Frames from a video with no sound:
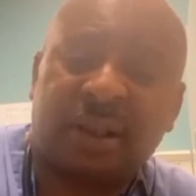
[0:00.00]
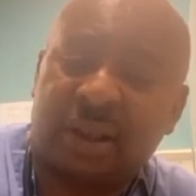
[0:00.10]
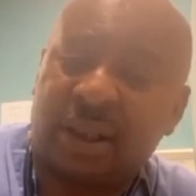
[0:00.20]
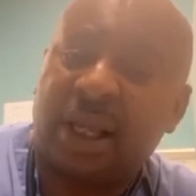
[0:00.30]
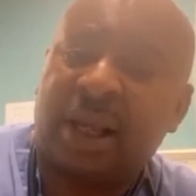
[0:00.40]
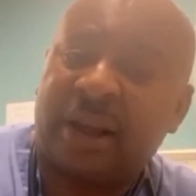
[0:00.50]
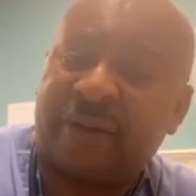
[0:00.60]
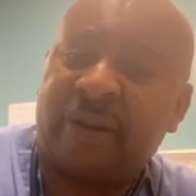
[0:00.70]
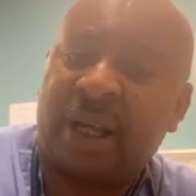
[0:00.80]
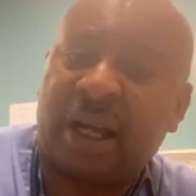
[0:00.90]
is that
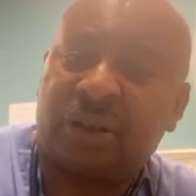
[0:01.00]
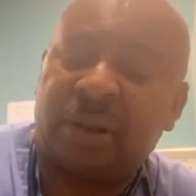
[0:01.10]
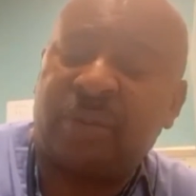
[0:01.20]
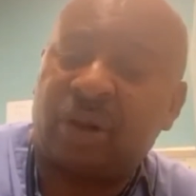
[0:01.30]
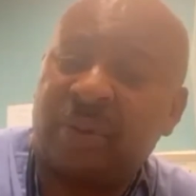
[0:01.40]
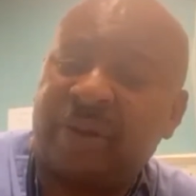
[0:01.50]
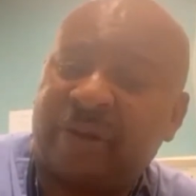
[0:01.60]
they have actually